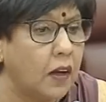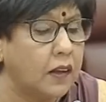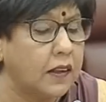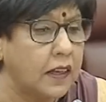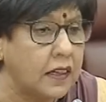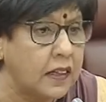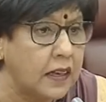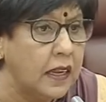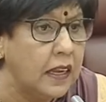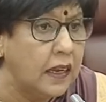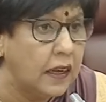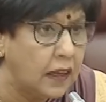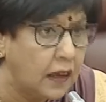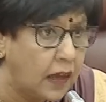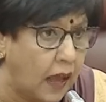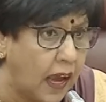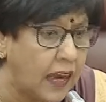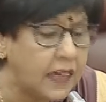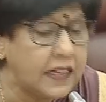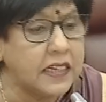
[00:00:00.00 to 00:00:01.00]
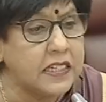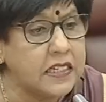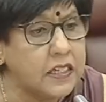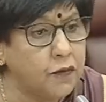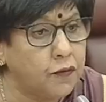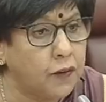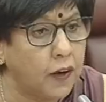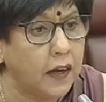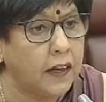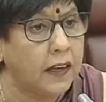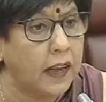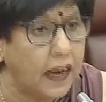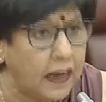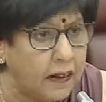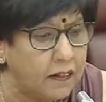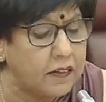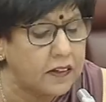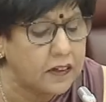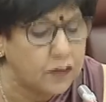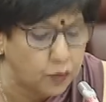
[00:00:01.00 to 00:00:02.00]
earmarked and
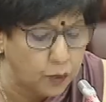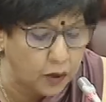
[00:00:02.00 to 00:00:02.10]
identified,